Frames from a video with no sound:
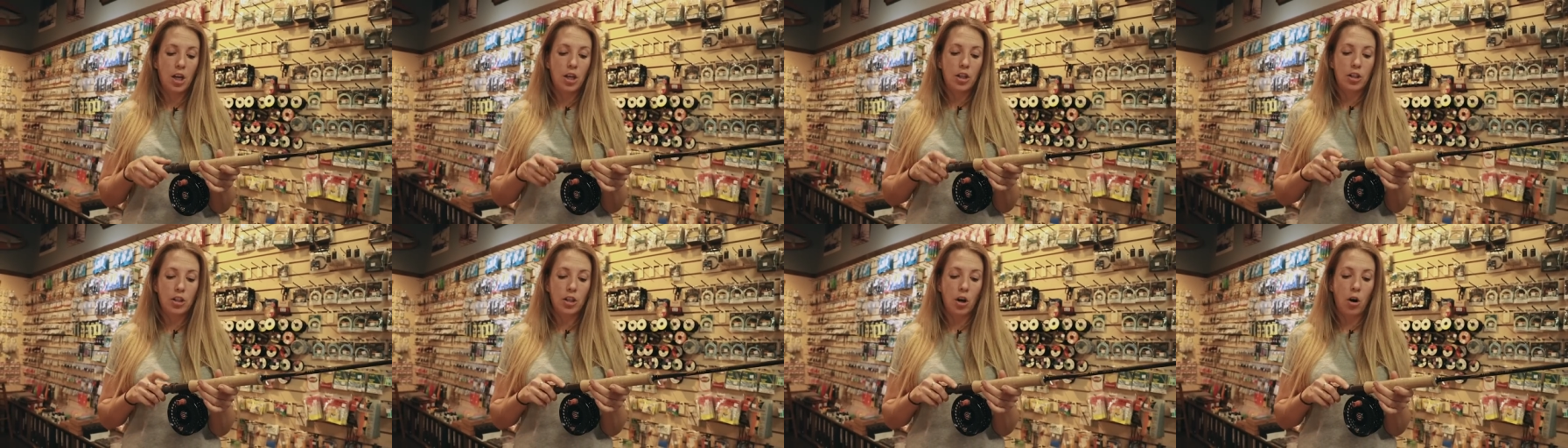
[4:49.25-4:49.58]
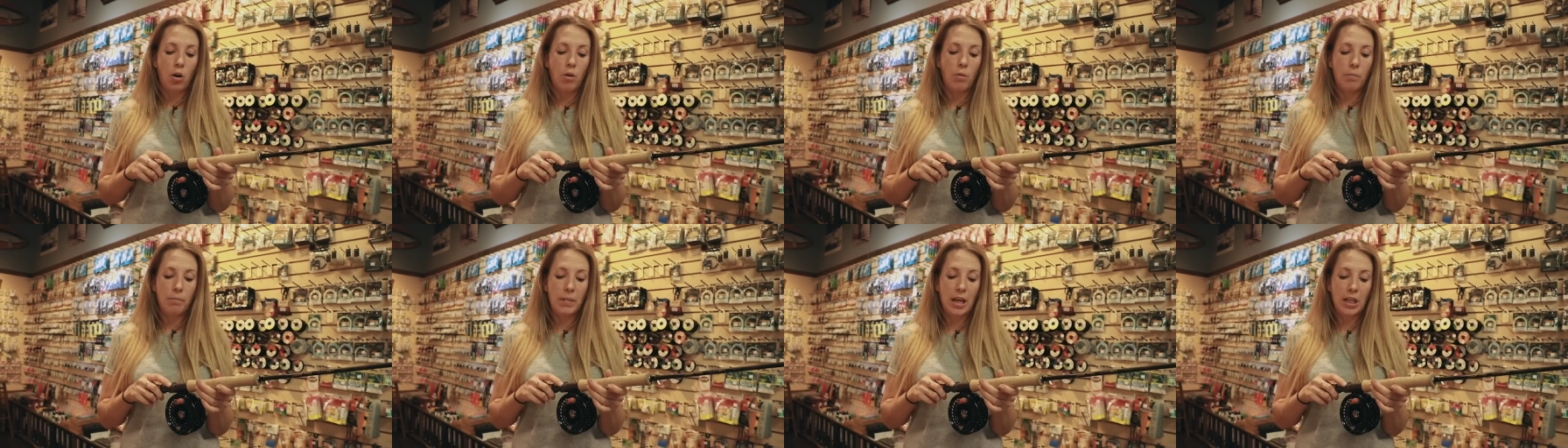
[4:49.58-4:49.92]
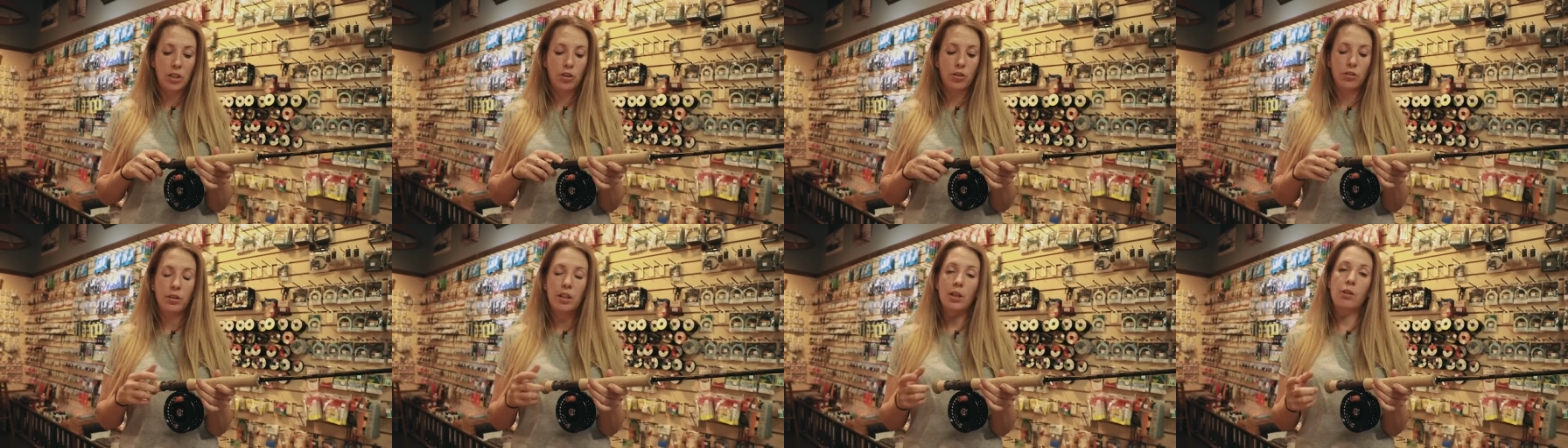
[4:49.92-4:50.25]
So
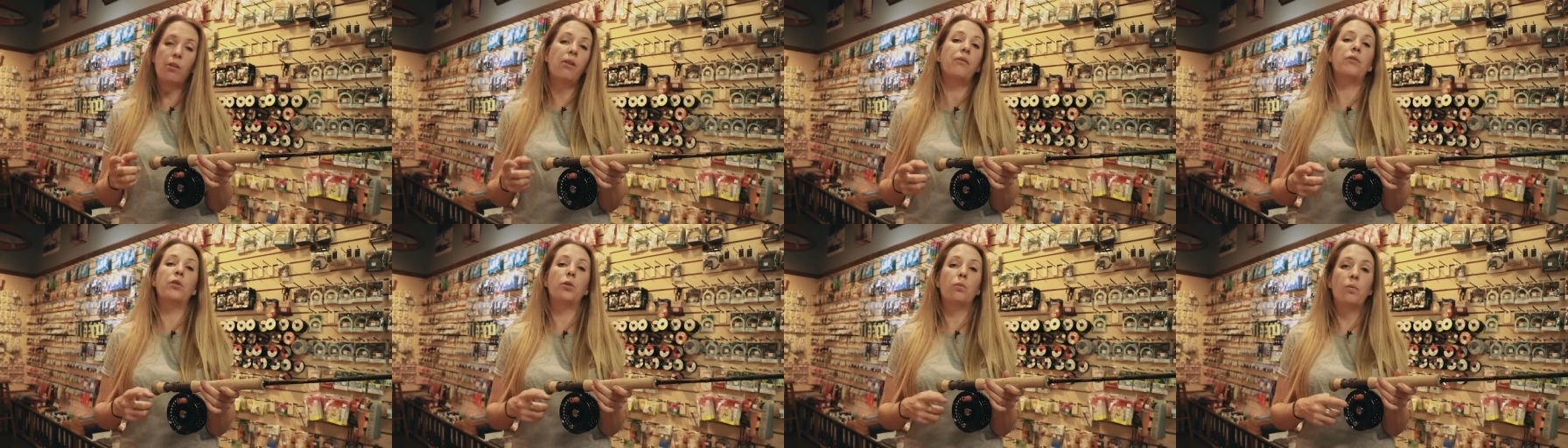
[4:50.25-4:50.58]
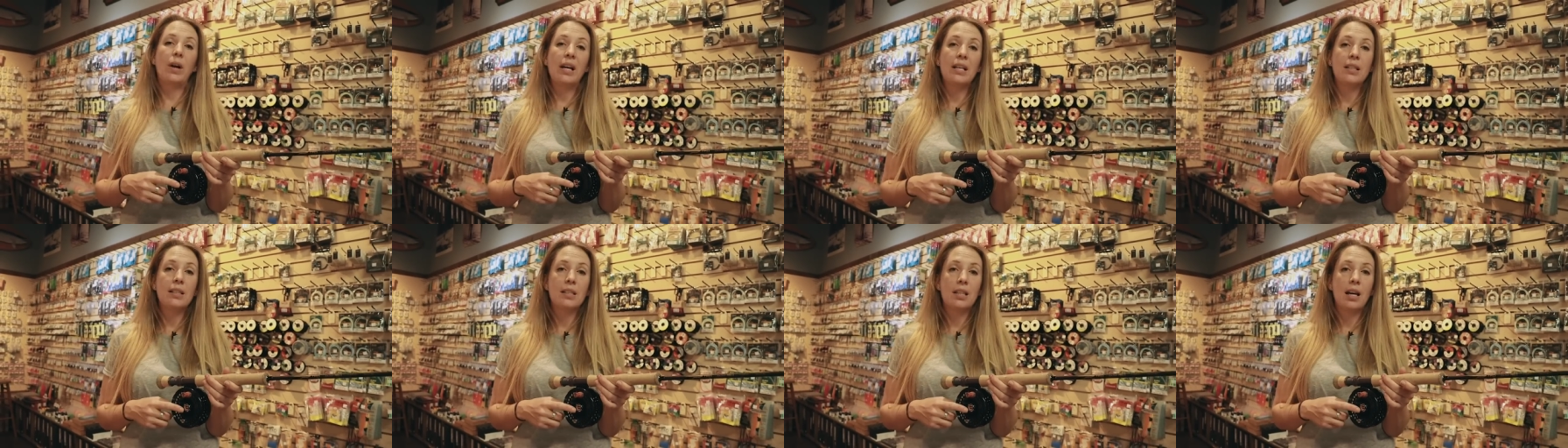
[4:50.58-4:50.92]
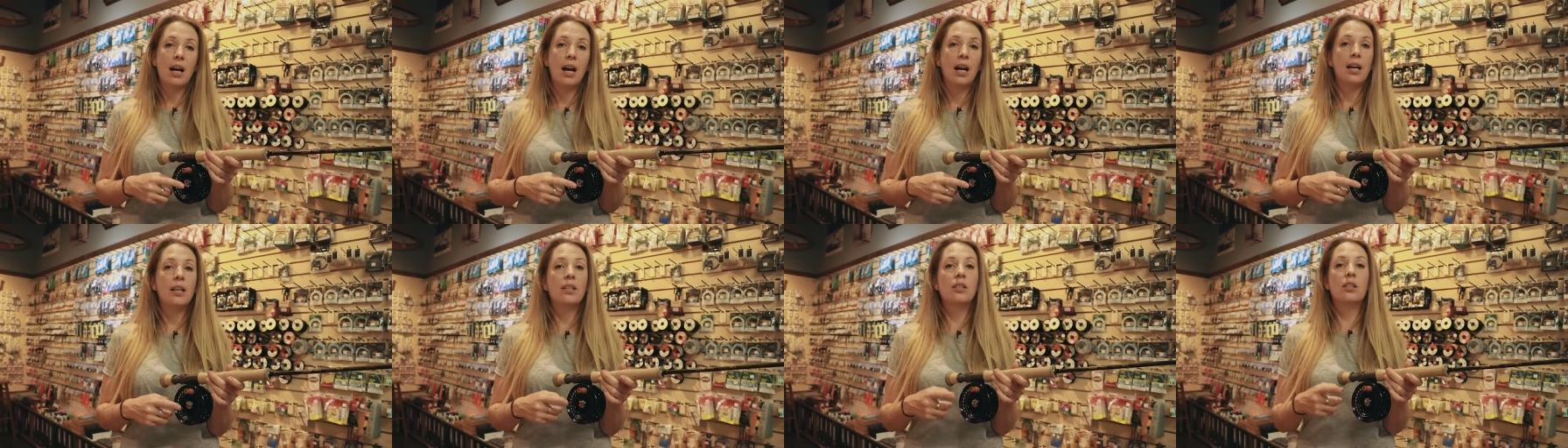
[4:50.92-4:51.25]
make sure that you have the right
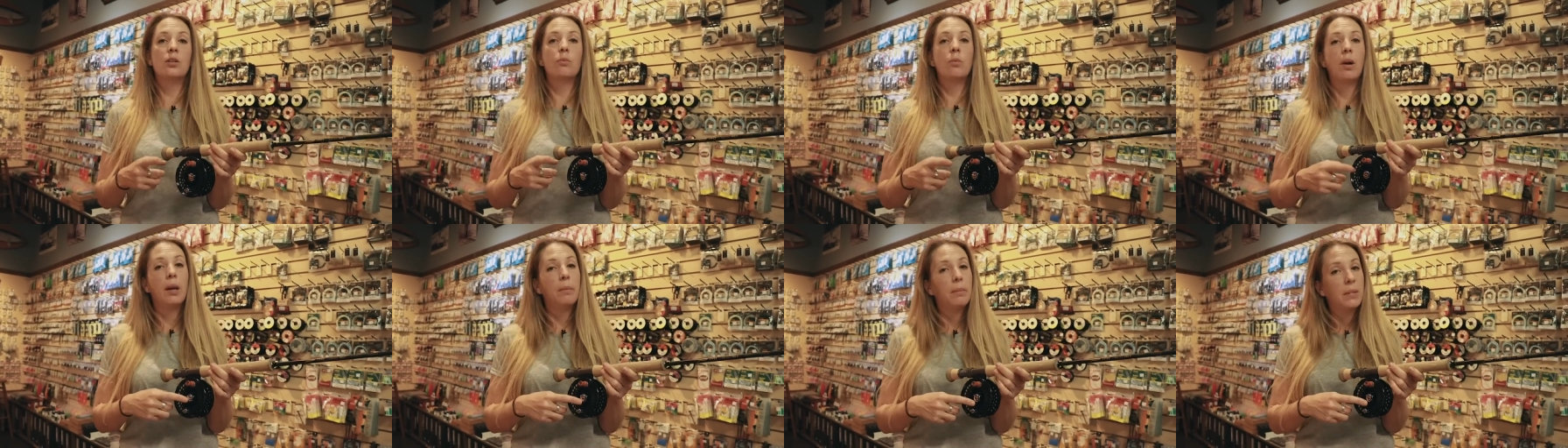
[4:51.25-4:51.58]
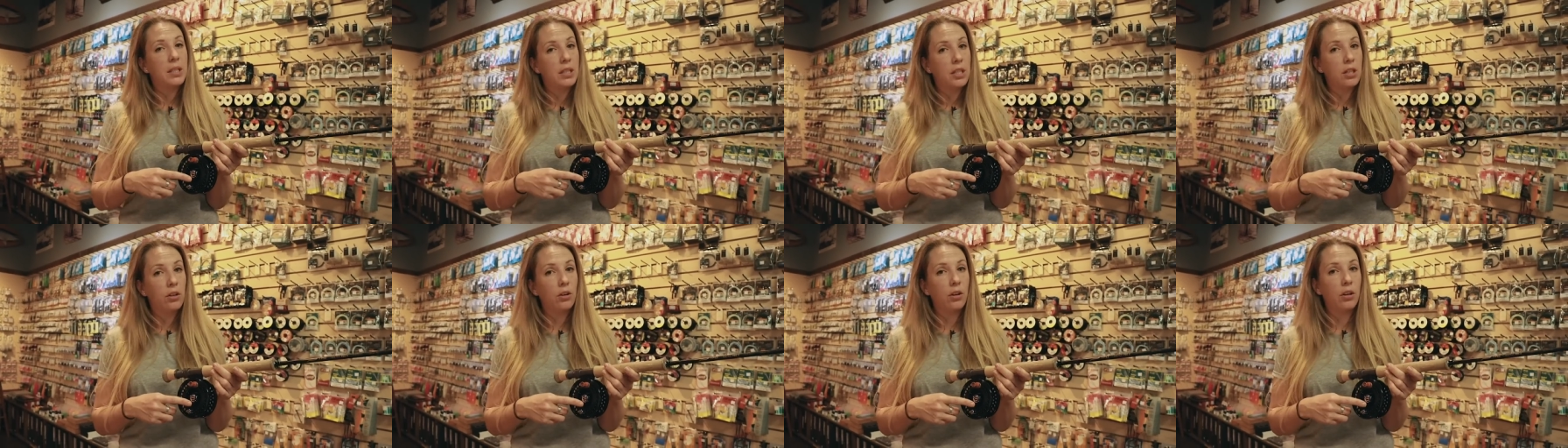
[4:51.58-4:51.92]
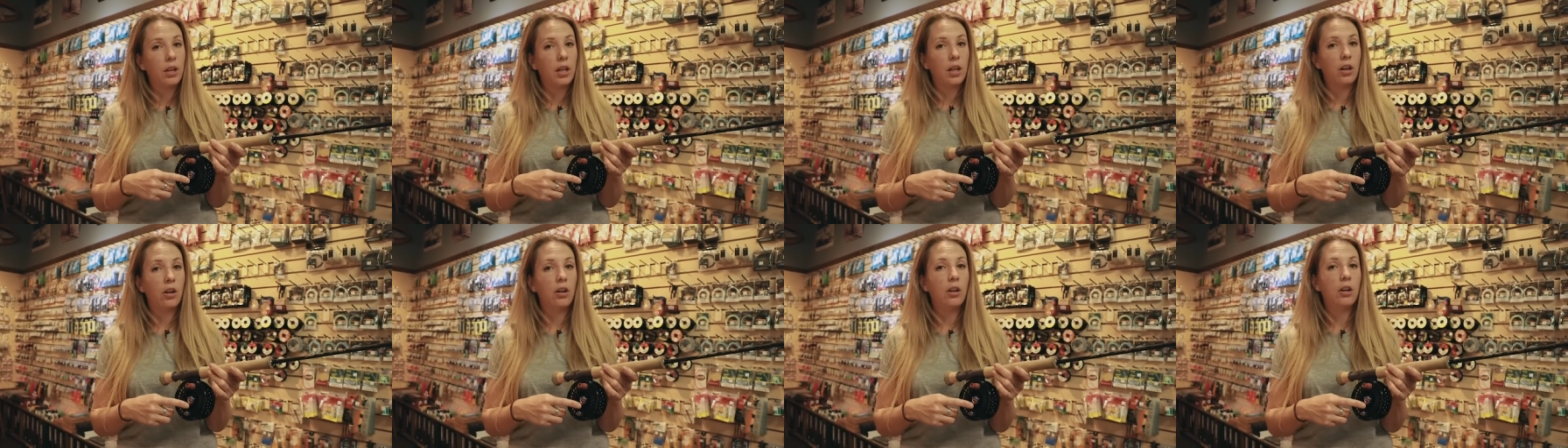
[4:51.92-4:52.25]
size, the right
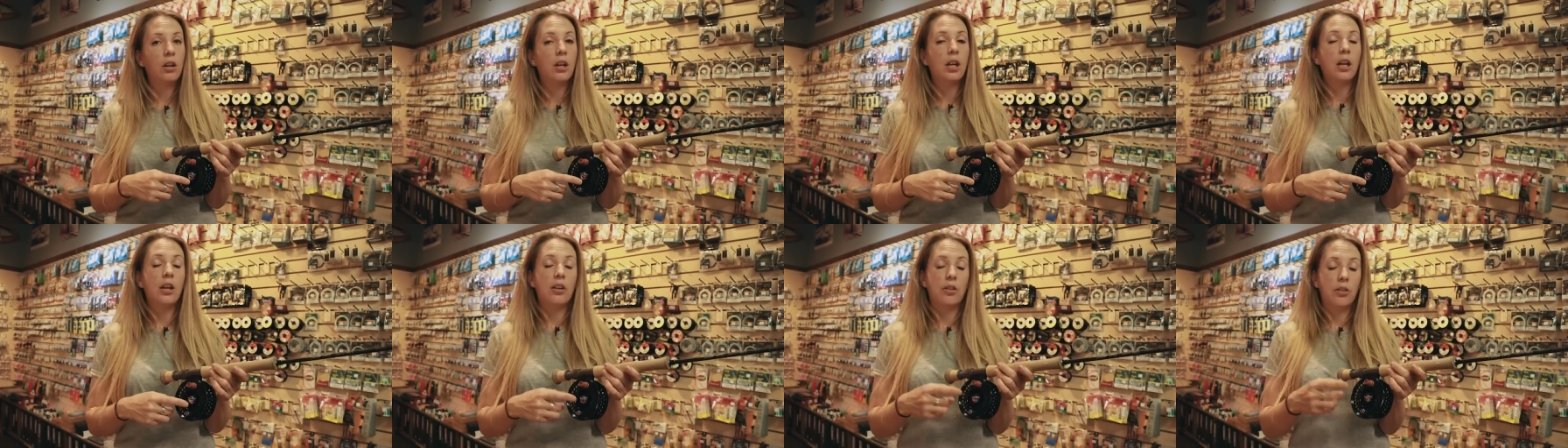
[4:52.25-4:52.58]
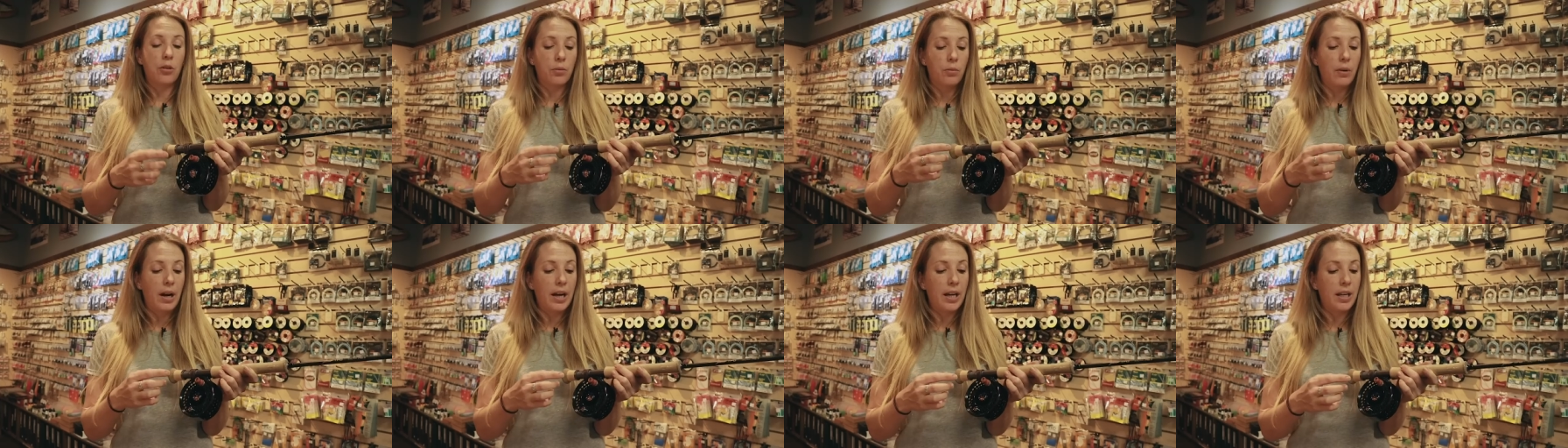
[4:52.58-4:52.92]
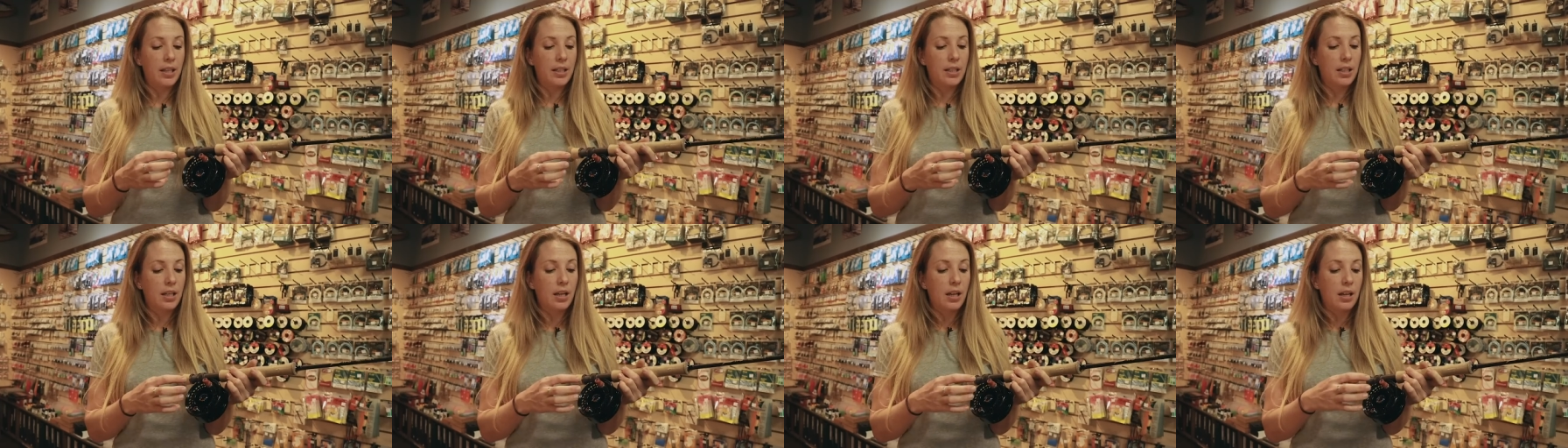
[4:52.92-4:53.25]
material, the
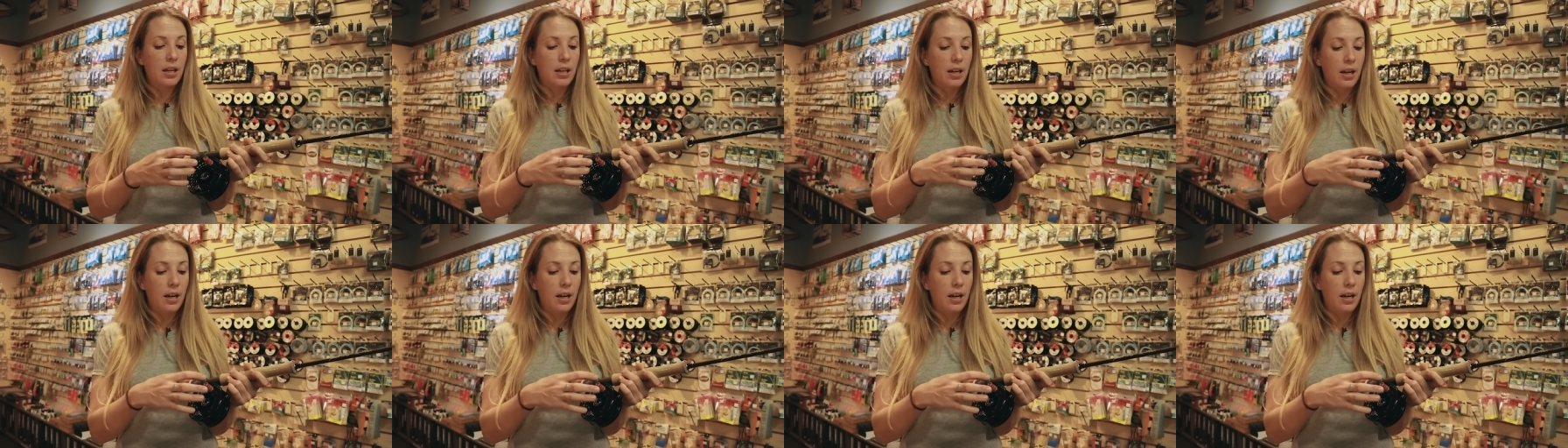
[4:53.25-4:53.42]
right